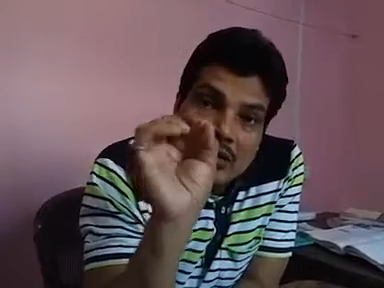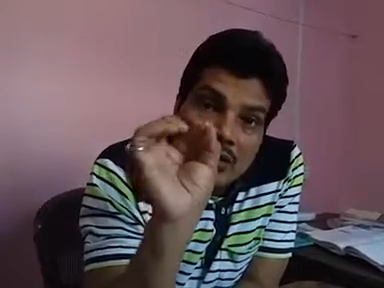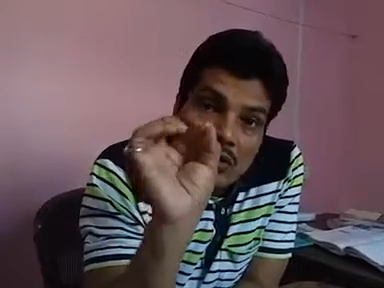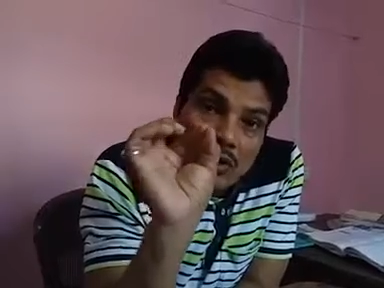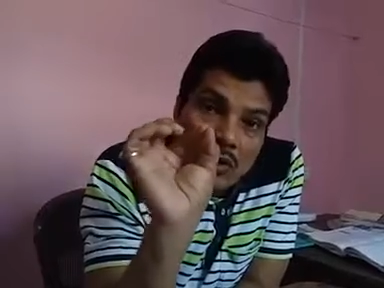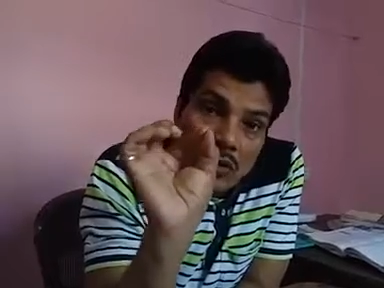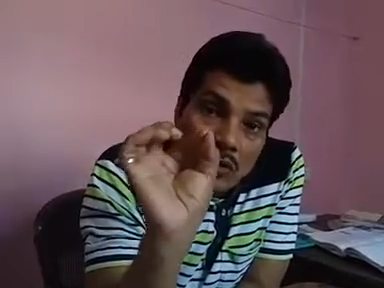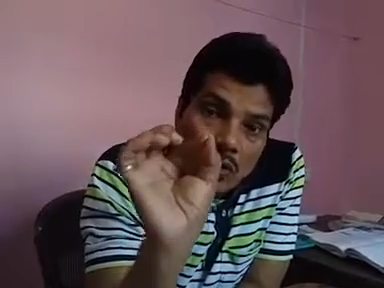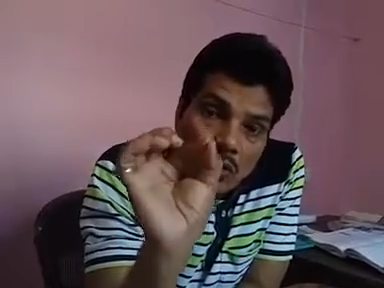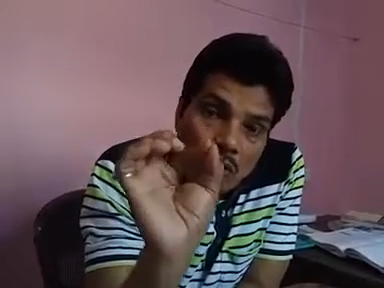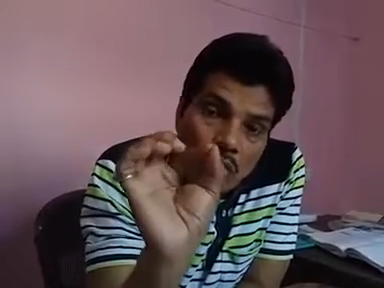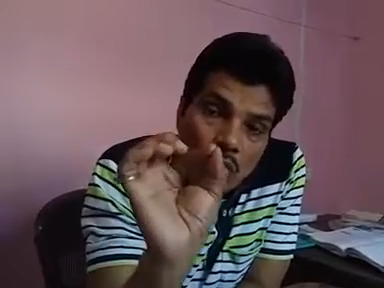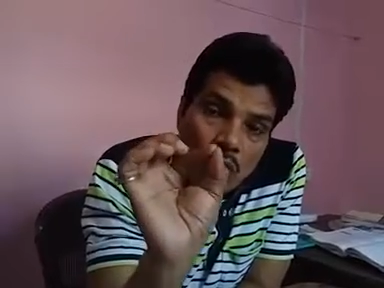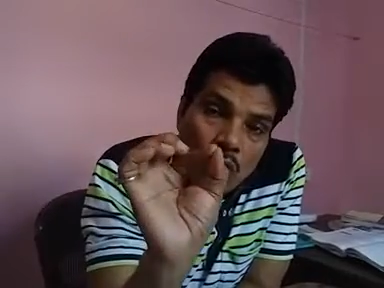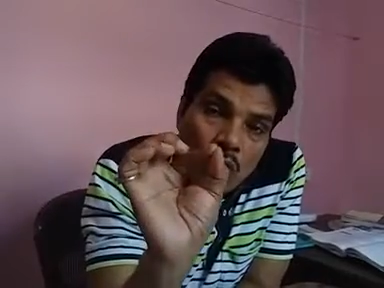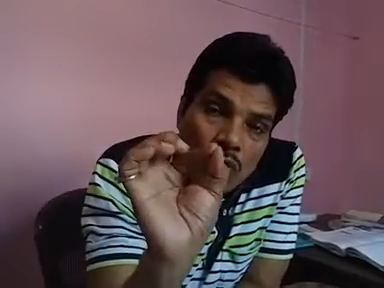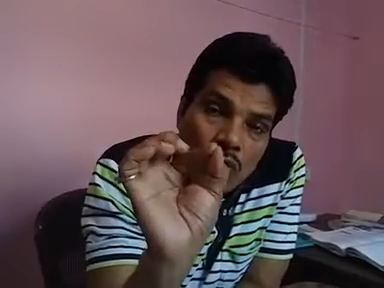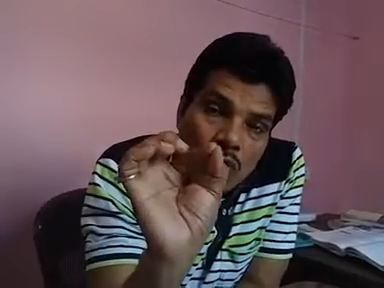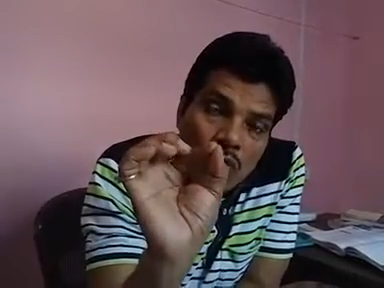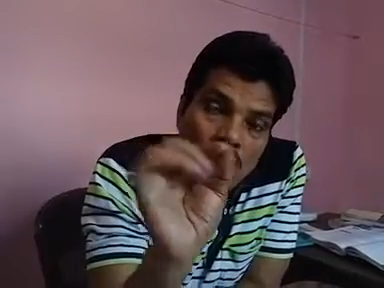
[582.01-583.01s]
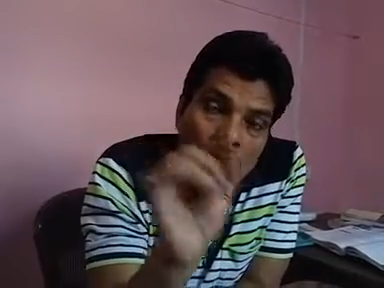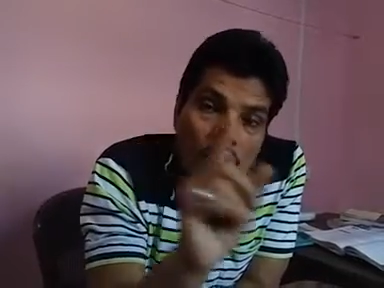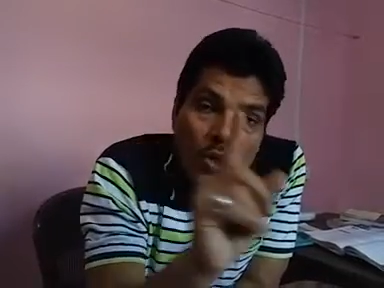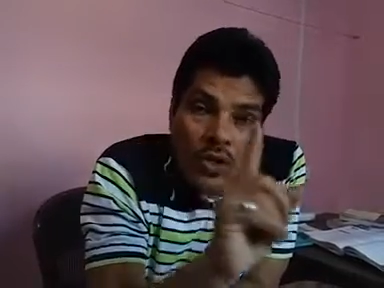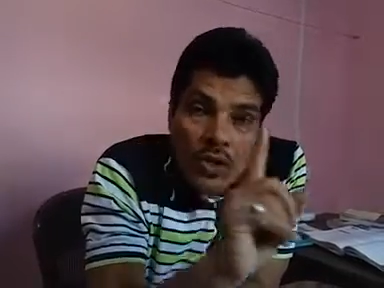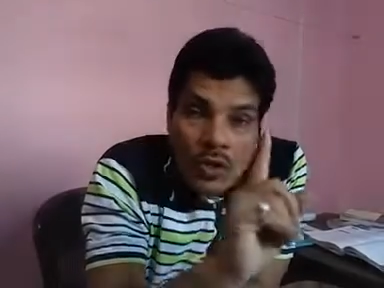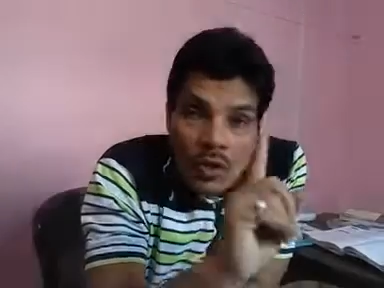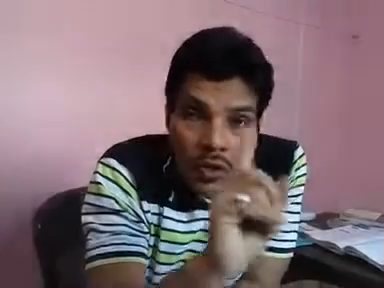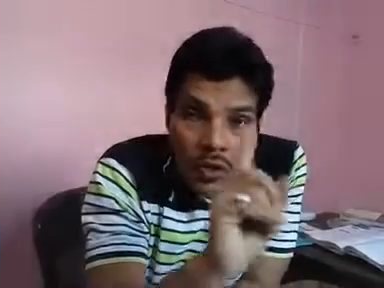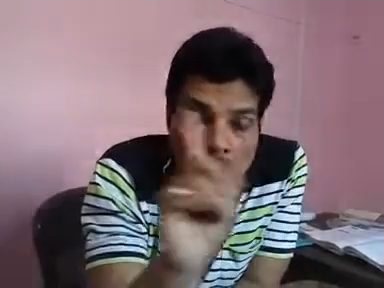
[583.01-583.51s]
the road
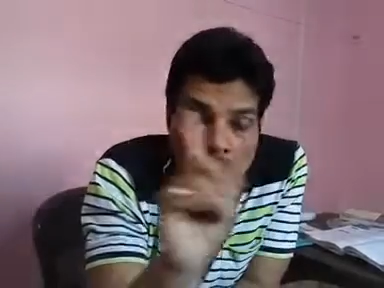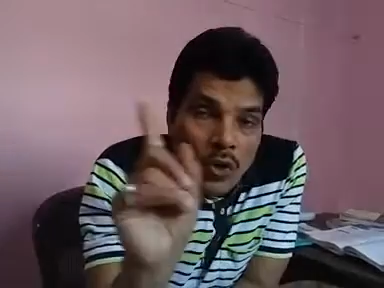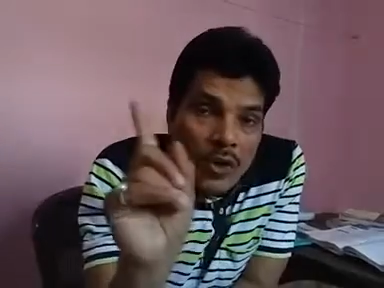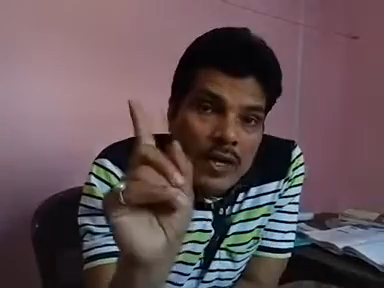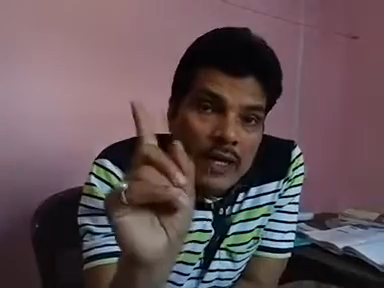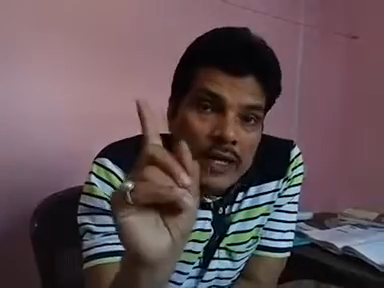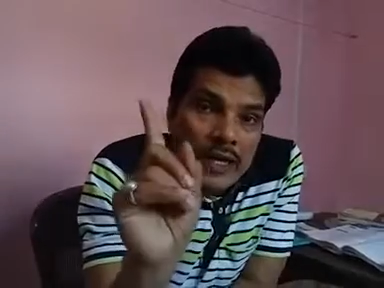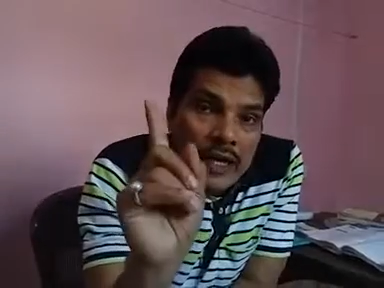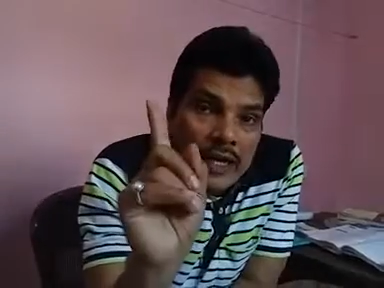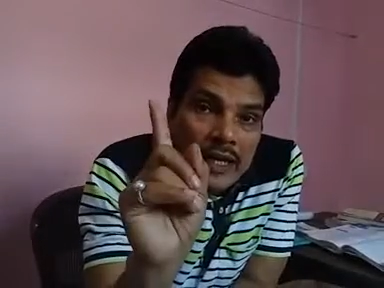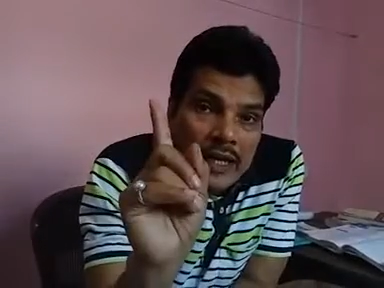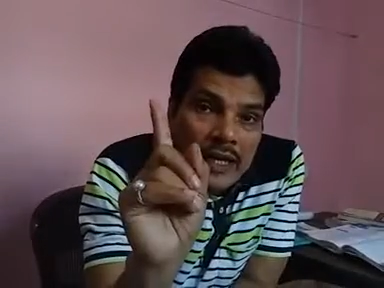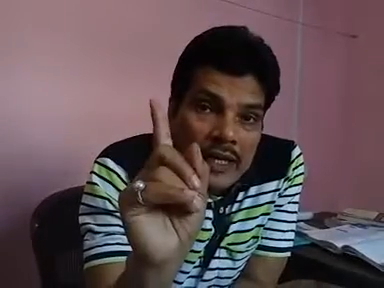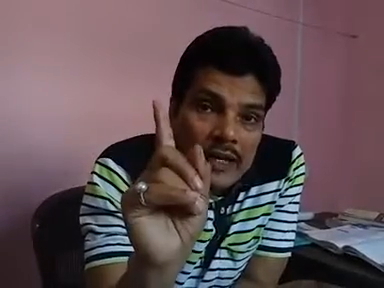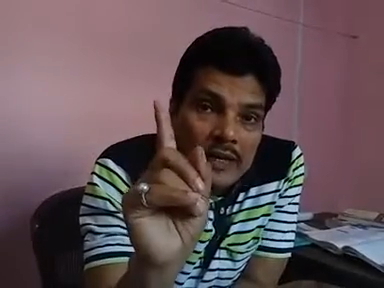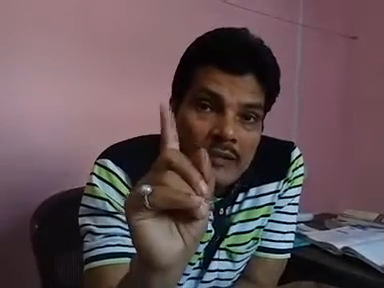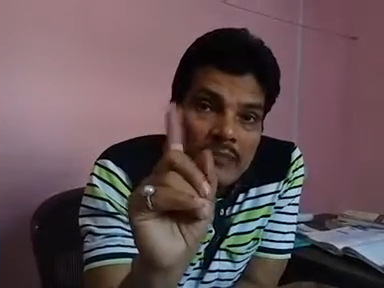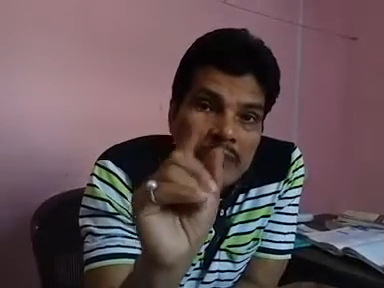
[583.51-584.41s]
not taken,